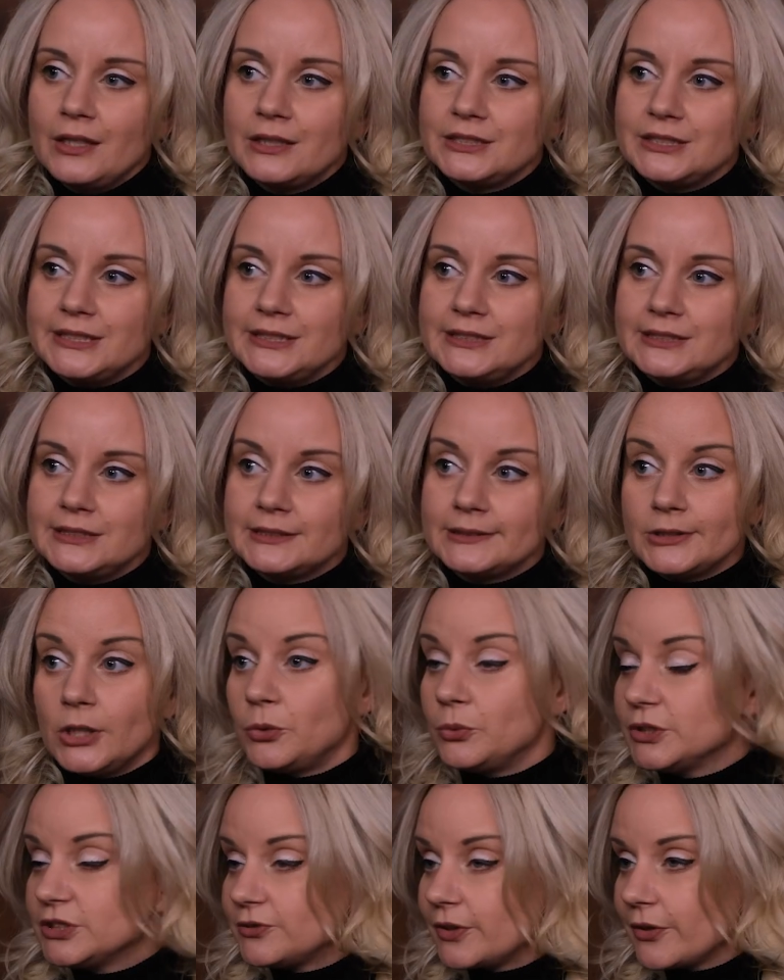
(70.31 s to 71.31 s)
She's
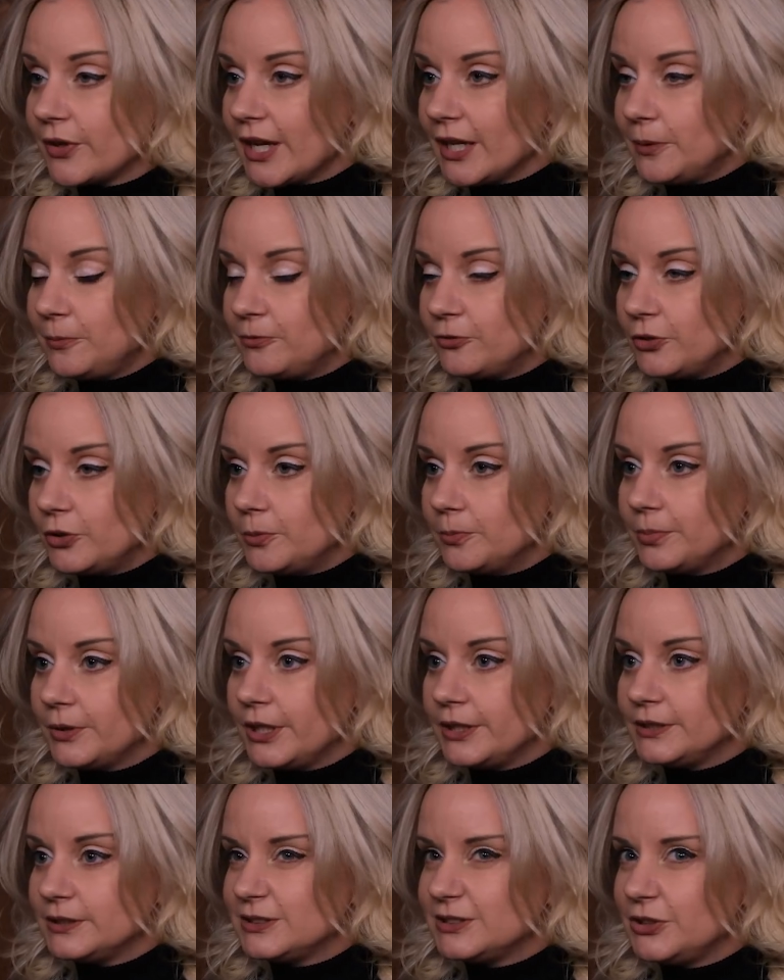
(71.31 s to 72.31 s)
always very helpful,
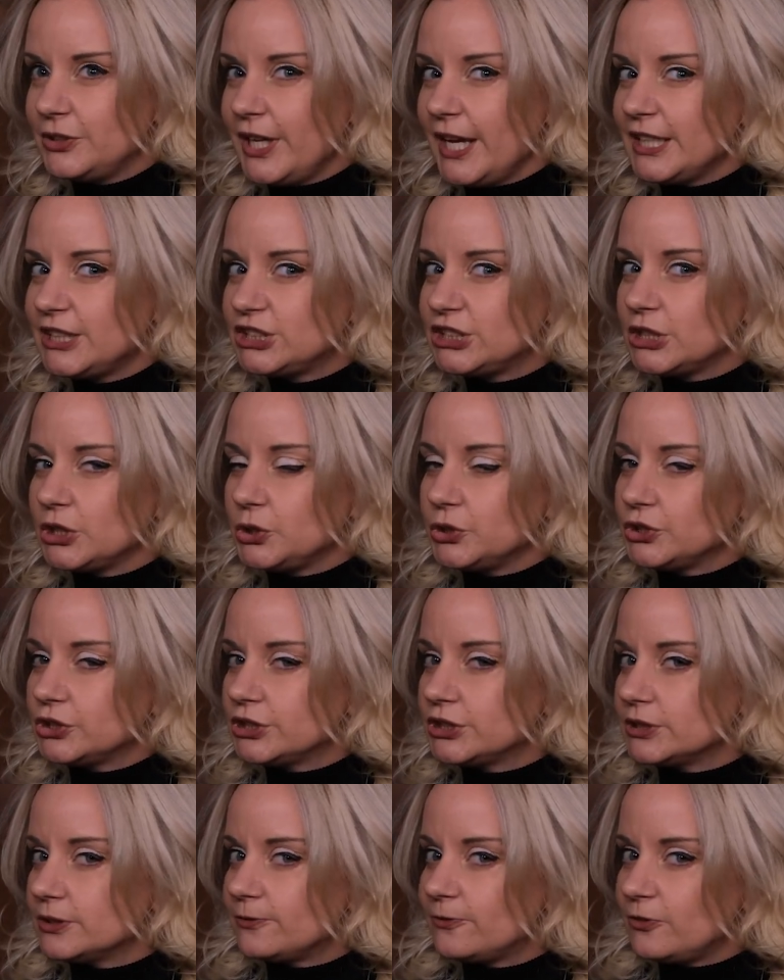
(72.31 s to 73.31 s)
but today she
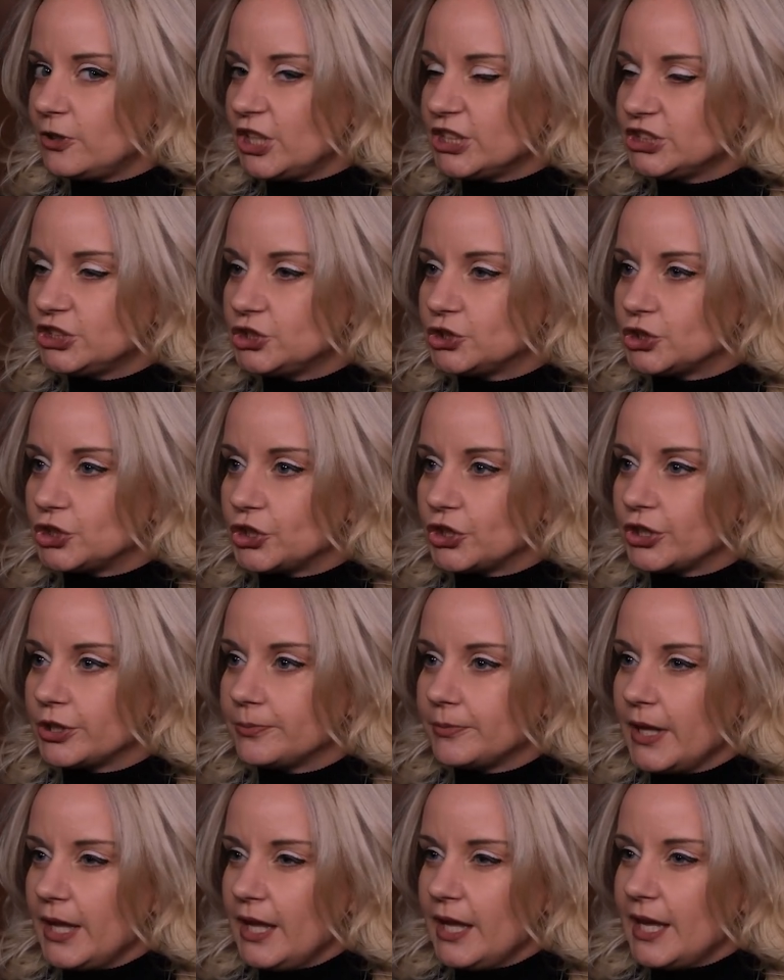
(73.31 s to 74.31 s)
looks flustered
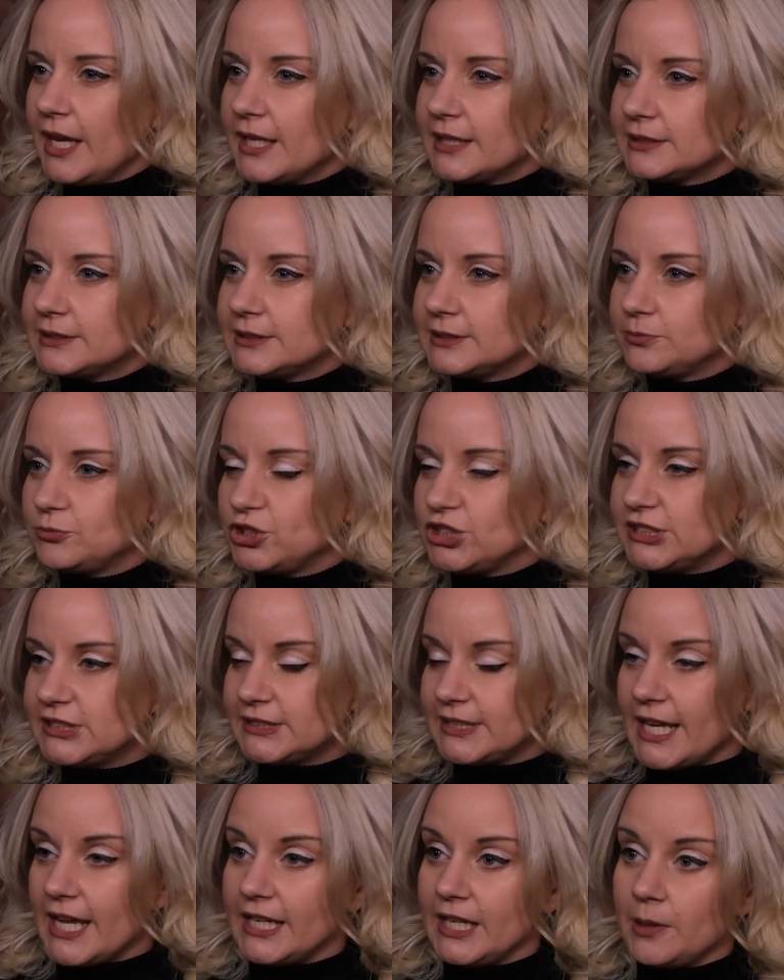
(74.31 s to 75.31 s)
as she's
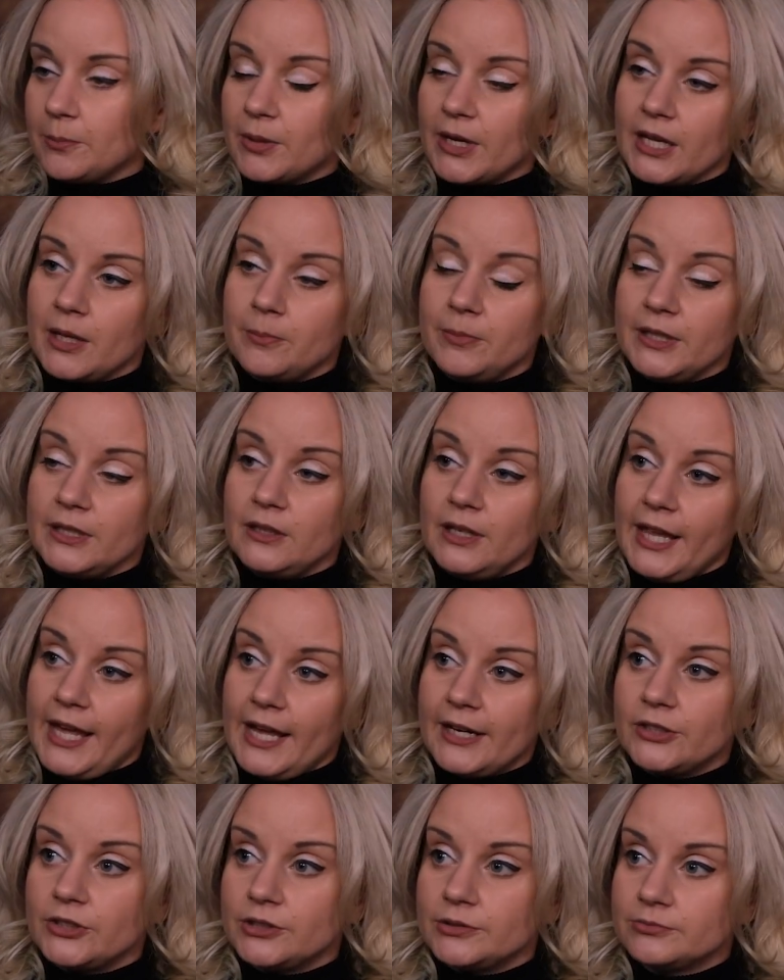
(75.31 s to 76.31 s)
standing by a big
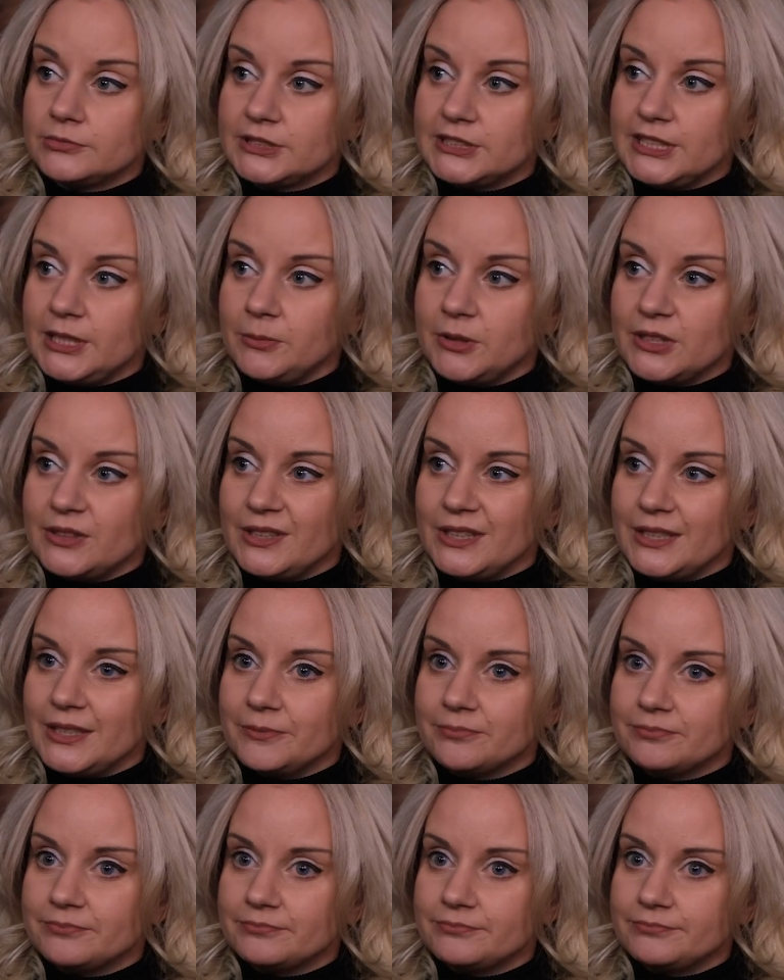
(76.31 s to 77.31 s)
ladder,
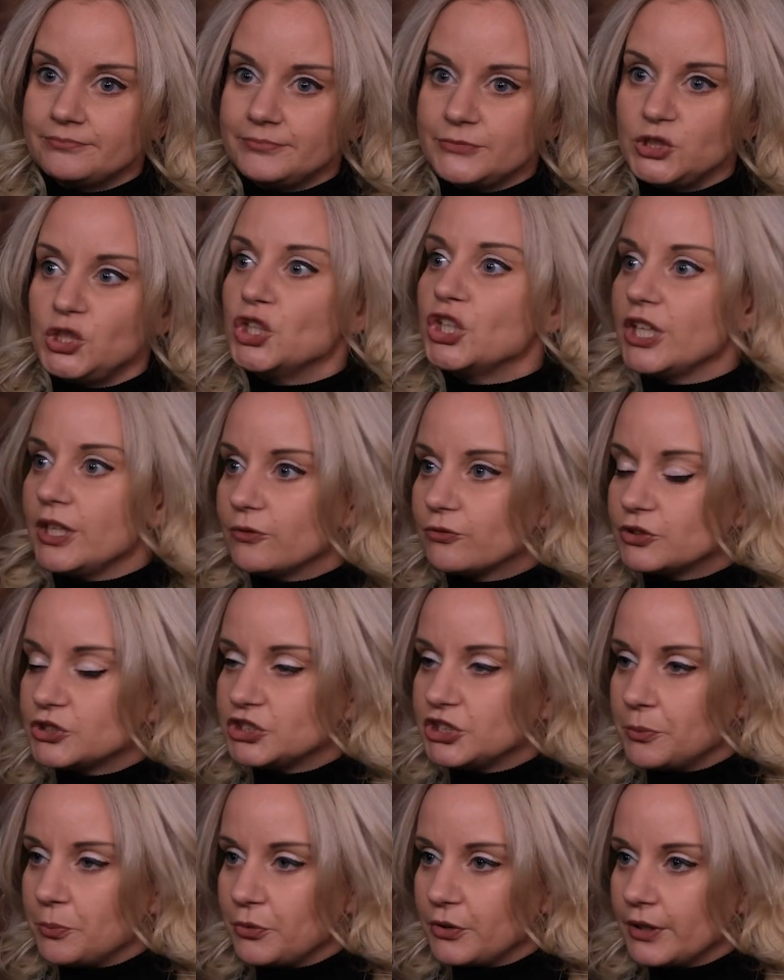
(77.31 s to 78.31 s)
seemingly looking for
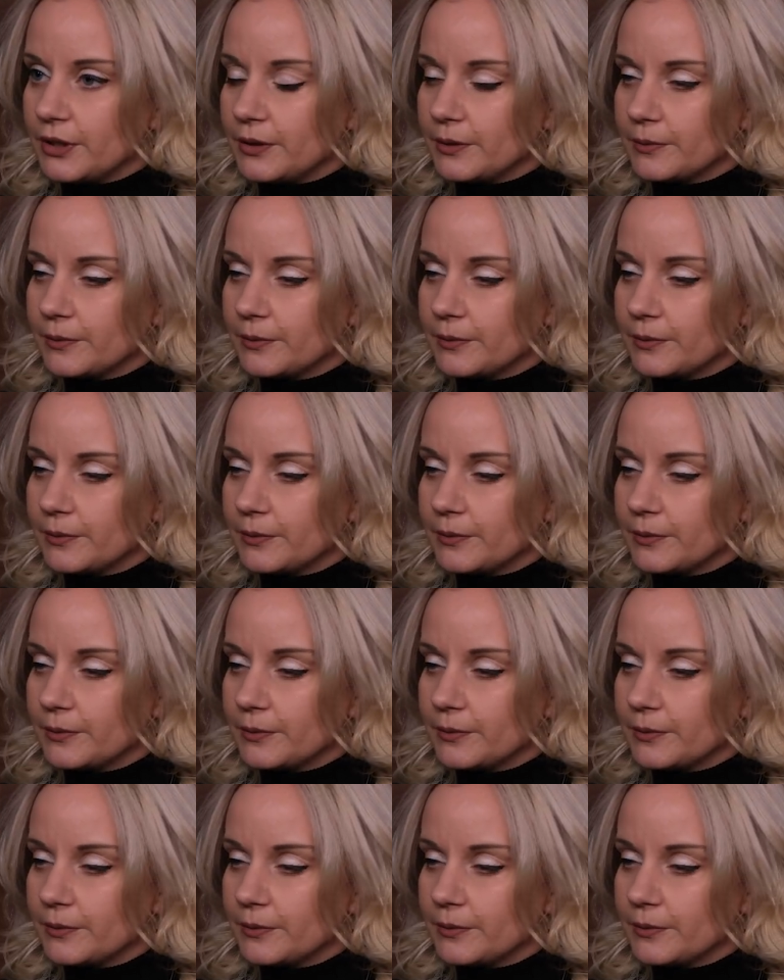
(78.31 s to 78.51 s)
something.